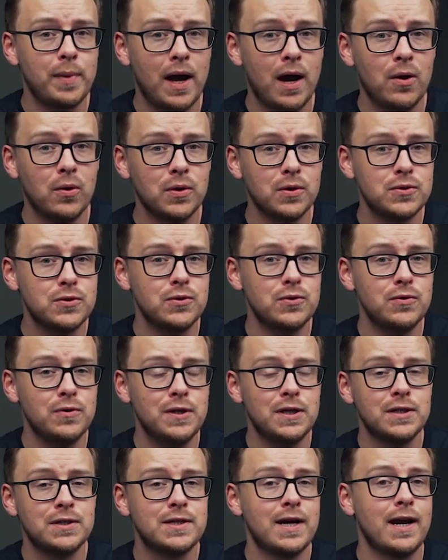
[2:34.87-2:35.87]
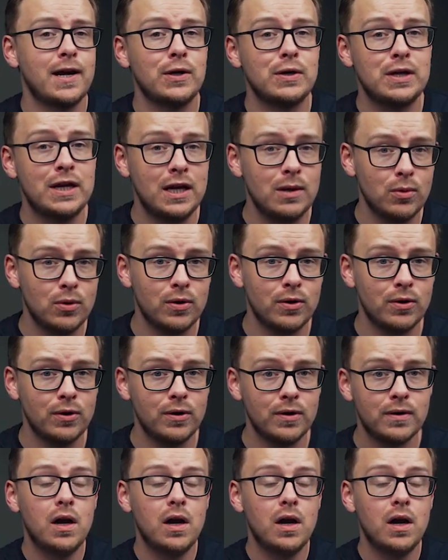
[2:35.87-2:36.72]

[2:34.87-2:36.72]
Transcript: power to the entire neighborhood.